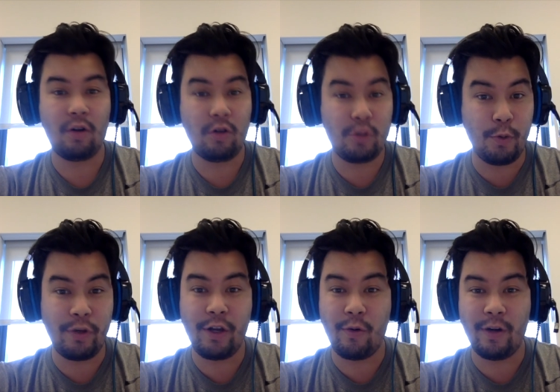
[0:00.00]

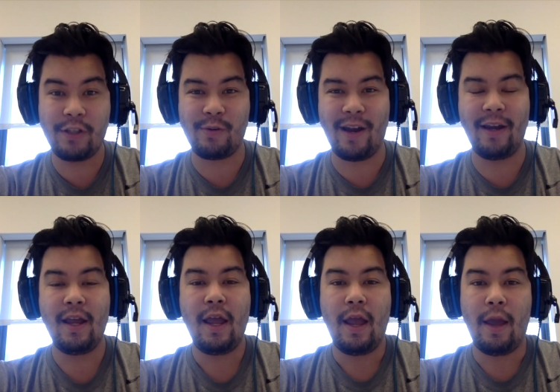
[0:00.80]
spooky coins,
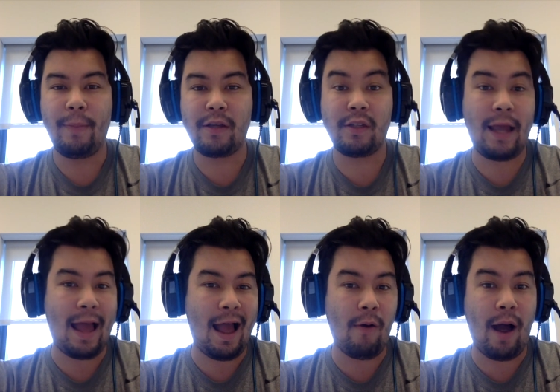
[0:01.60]
right? And basically
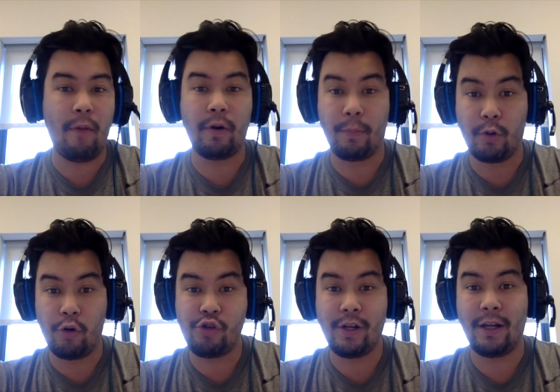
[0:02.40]
how I would
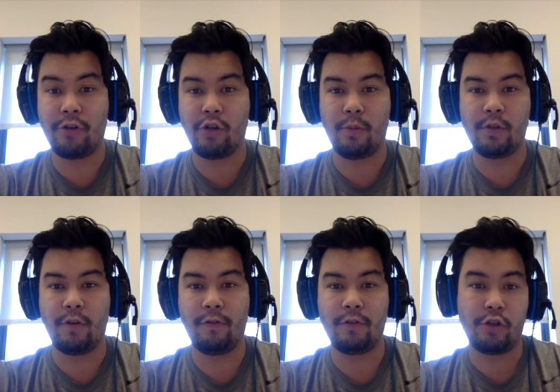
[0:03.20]
approach it in terms
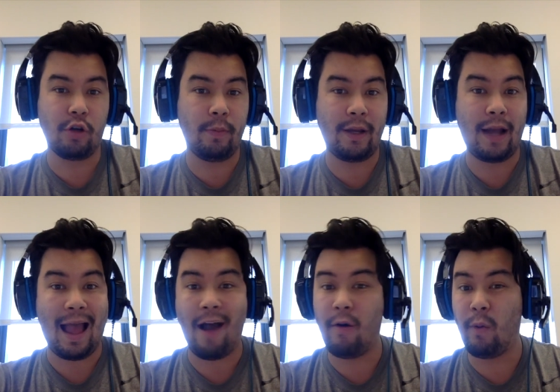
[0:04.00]
of determining
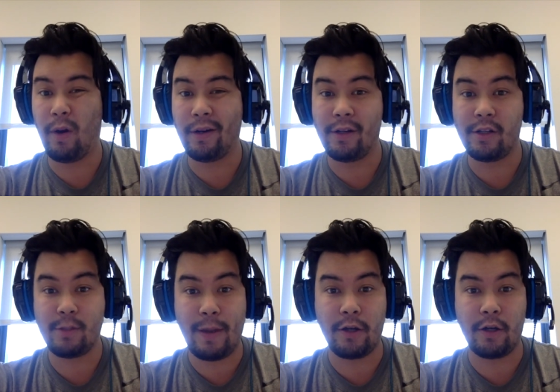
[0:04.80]
how I wanted to
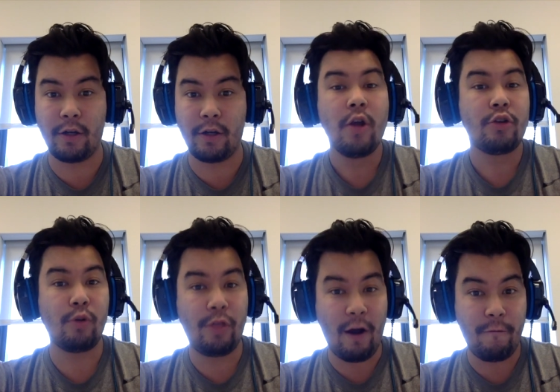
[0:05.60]
spend them.
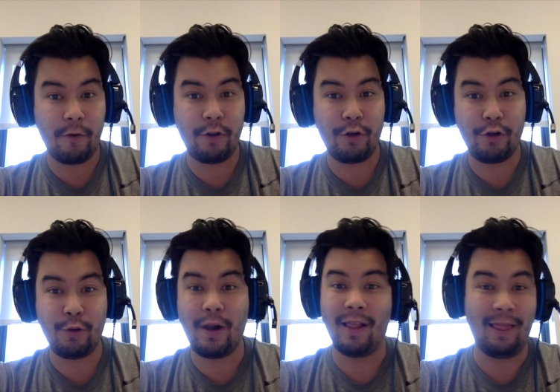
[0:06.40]
So without further
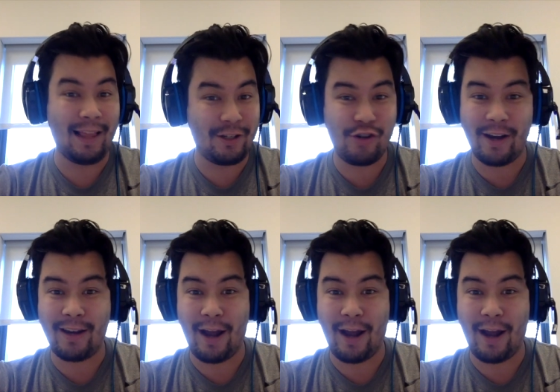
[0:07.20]
ado, let's check it